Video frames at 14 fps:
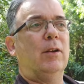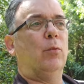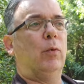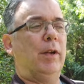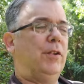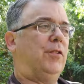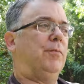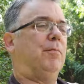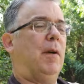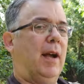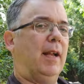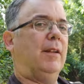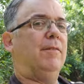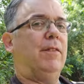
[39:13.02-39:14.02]
which
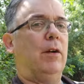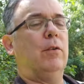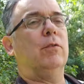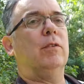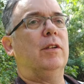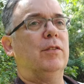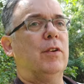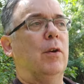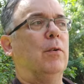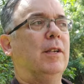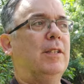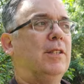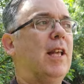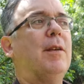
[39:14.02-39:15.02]
my phone is already
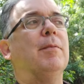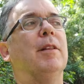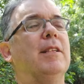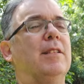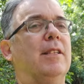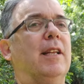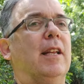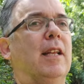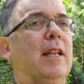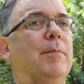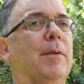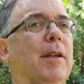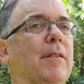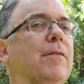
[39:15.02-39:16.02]
stabilized in 1080p.